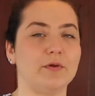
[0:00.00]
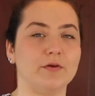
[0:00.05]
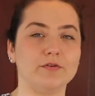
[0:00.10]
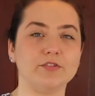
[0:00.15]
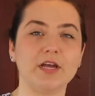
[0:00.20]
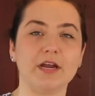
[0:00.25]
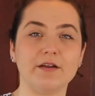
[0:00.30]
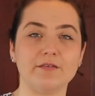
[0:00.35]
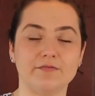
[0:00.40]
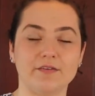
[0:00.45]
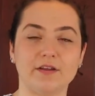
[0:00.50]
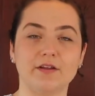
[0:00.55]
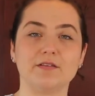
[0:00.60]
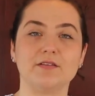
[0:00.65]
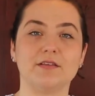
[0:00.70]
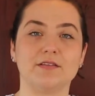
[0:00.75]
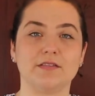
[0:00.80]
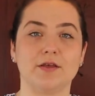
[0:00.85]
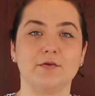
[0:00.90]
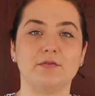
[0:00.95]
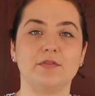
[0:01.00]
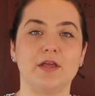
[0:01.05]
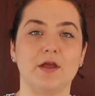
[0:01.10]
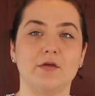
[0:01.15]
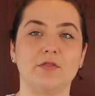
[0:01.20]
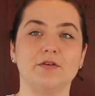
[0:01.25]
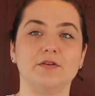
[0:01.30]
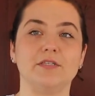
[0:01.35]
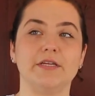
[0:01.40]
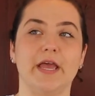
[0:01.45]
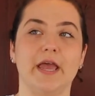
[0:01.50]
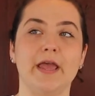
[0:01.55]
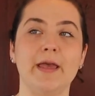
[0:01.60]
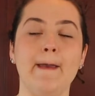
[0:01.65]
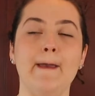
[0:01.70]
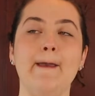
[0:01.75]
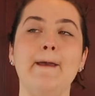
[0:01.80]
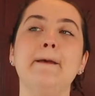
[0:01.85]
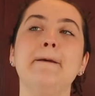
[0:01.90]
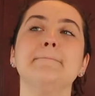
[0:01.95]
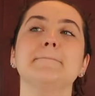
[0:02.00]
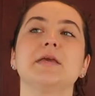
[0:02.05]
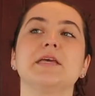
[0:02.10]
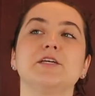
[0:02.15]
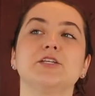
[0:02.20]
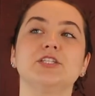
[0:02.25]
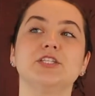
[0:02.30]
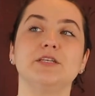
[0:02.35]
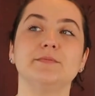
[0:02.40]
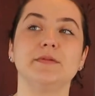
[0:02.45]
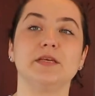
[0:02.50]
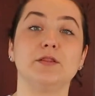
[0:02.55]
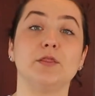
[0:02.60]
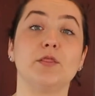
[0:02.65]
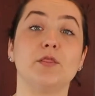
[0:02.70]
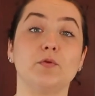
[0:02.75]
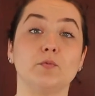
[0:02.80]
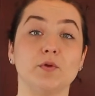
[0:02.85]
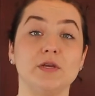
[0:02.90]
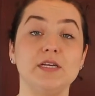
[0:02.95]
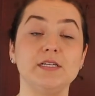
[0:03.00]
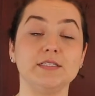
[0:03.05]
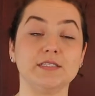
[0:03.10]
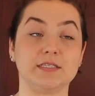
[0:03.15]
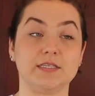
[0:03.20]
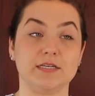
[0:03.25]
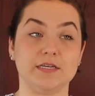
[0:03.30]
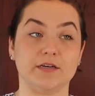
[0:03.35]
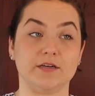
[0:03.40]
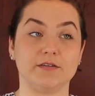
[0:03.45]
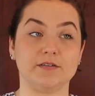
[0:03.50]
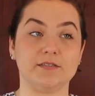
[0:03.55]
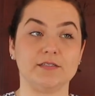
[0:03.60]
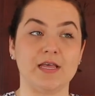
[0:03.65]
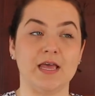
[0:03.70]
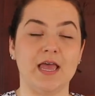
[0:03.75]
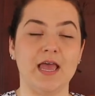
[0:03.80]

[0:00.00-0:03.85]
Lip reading: We were trying to figure this out the other day because she made 3 tiers,